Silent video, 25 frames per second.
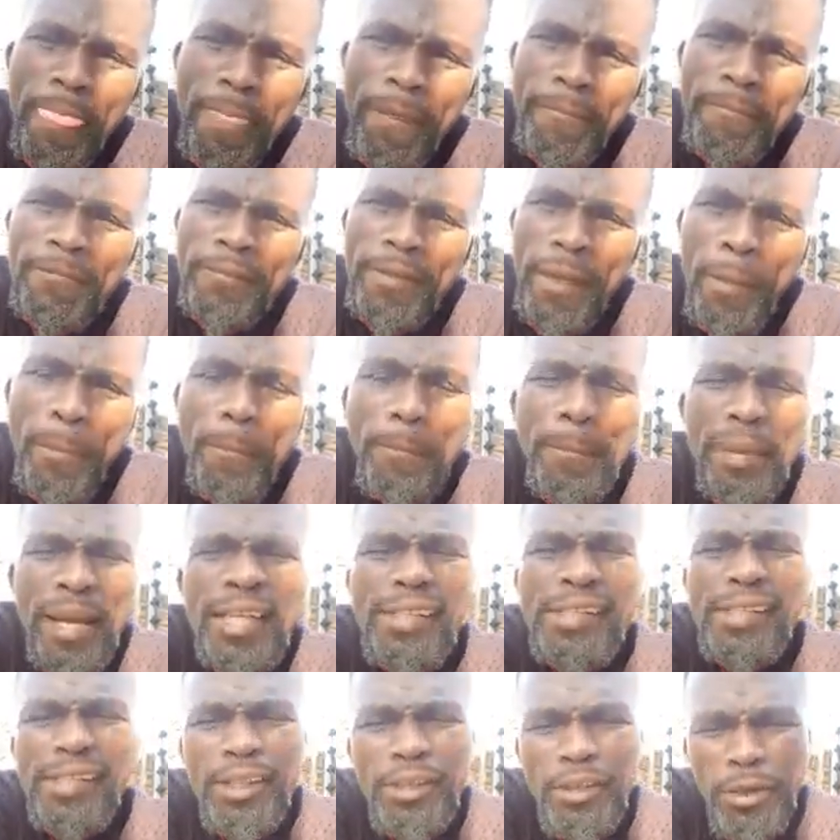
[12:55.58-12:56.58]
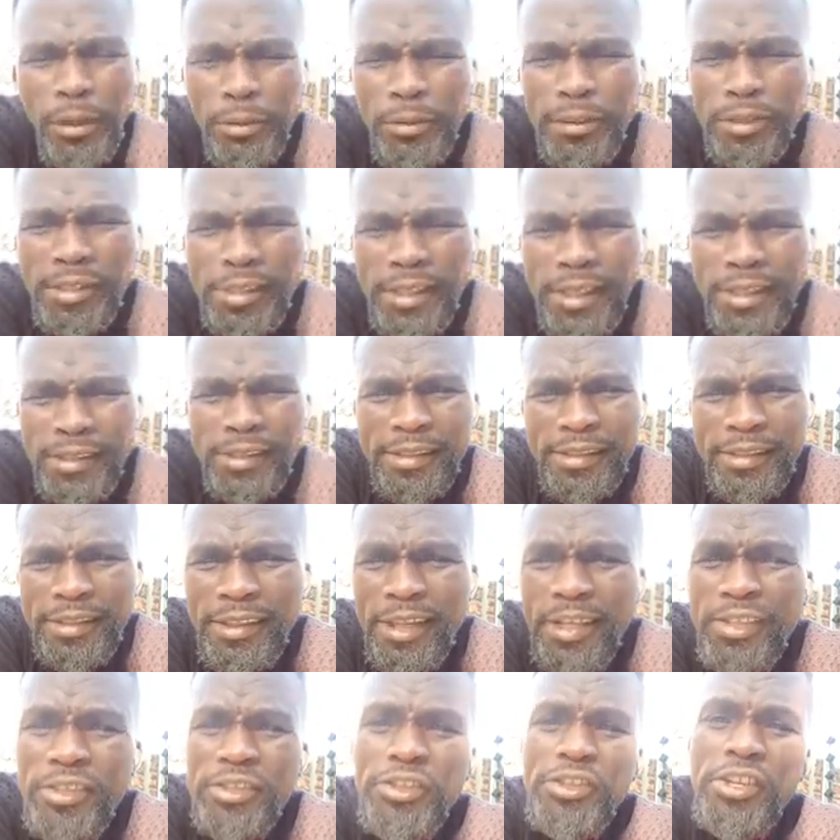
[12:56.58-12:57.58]
some basic common sense.
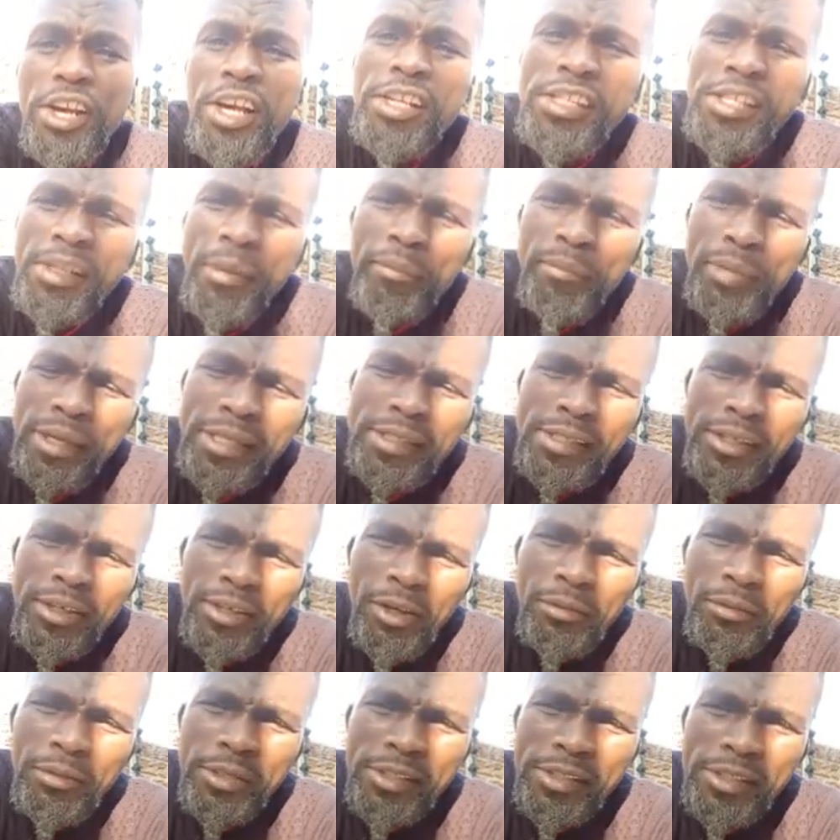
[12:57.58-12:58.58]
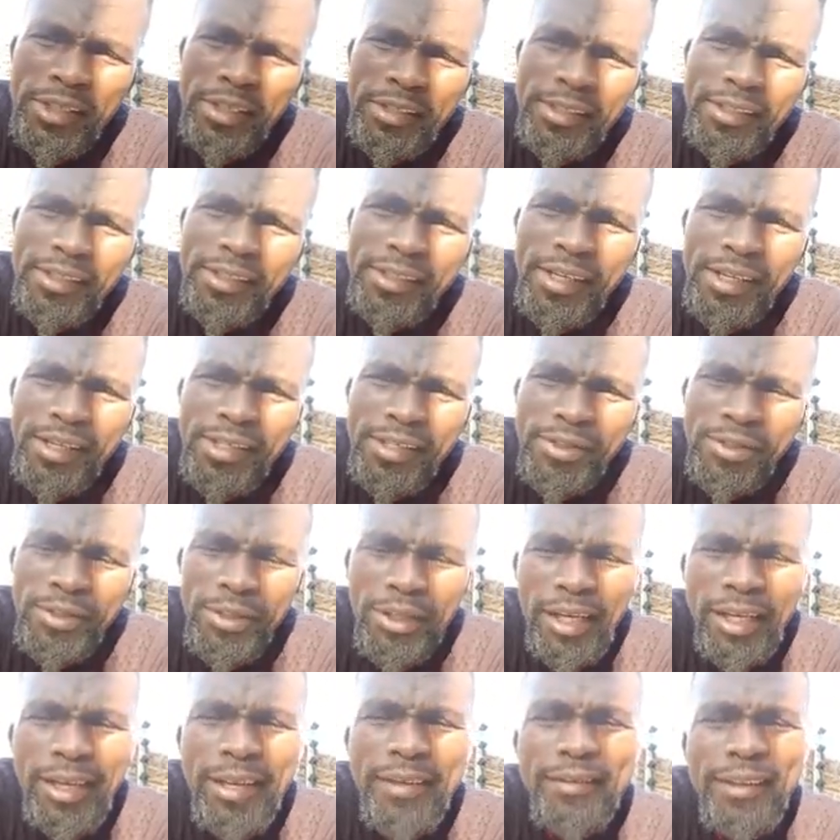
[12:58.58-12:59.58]
Let's share some basic common sense so
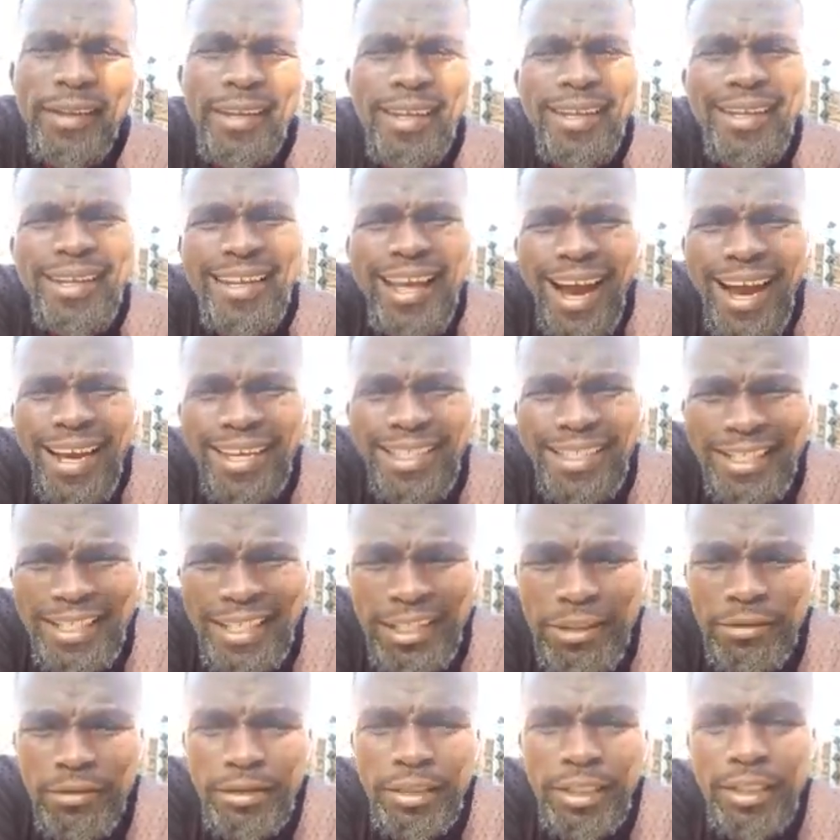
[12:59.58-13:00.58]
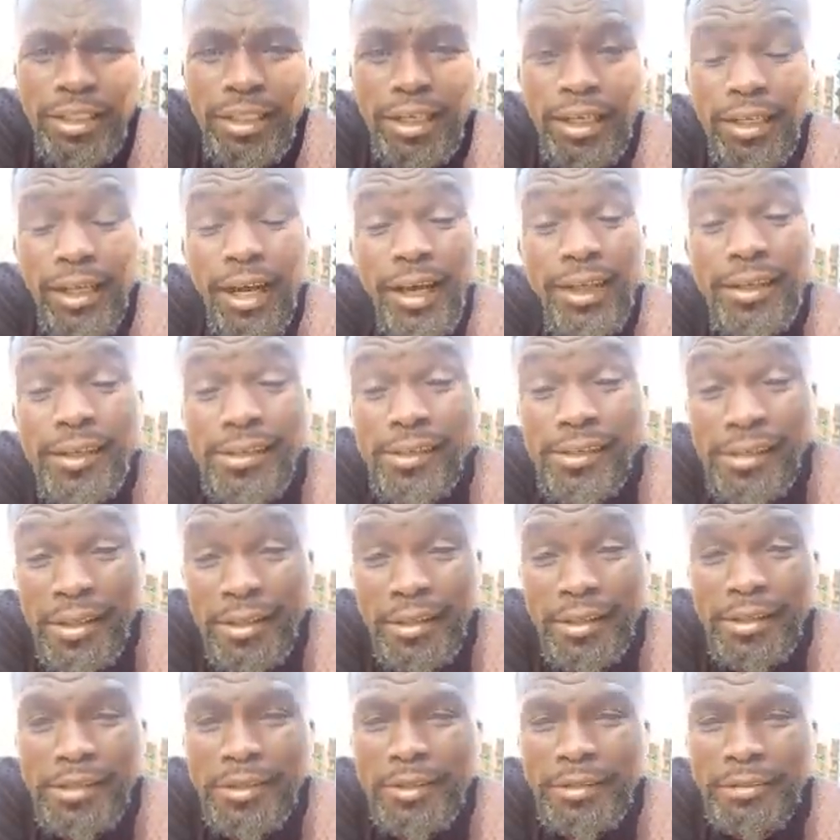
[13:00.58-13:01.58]
that even the young children can understand
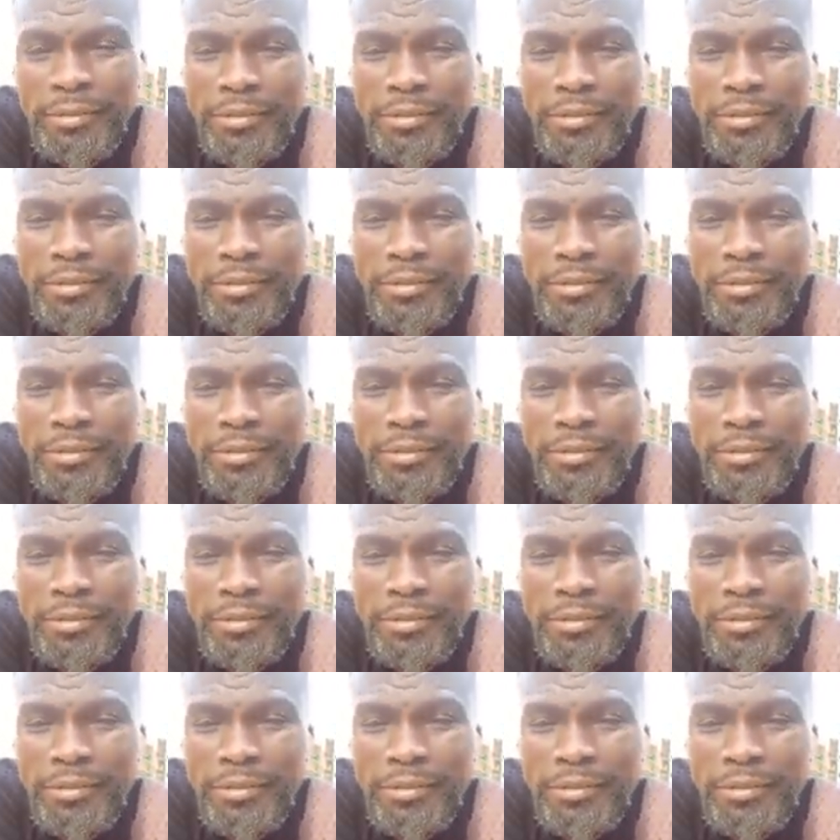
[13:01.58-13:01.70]
us.